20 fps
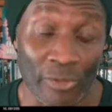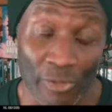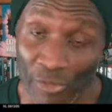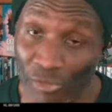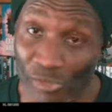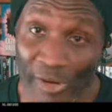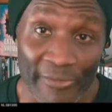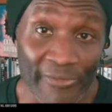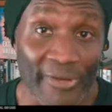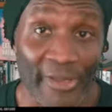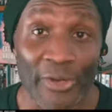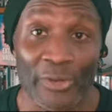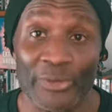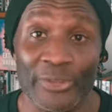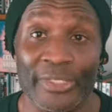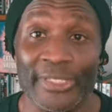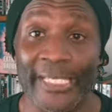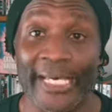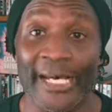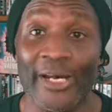or a Rafael
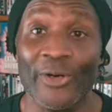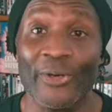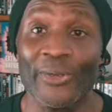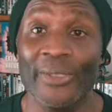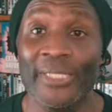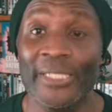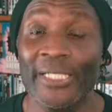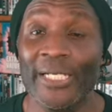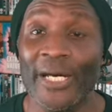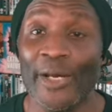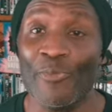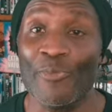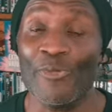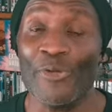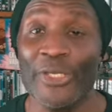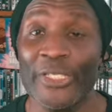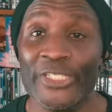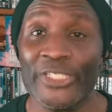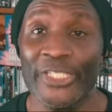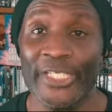Nadal,
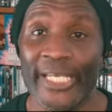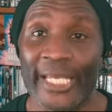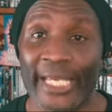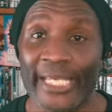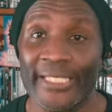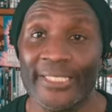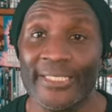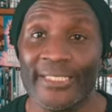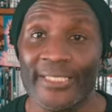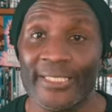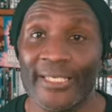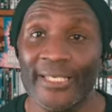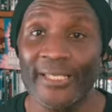appreciate